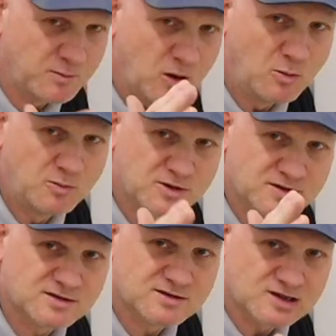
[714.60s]
the pump
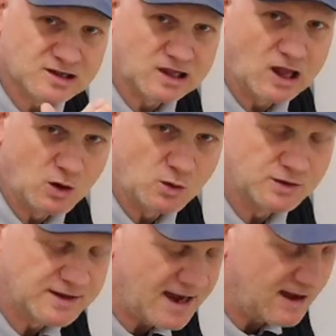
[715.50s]
has
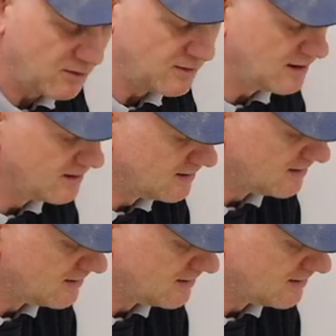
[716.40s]
slowed down,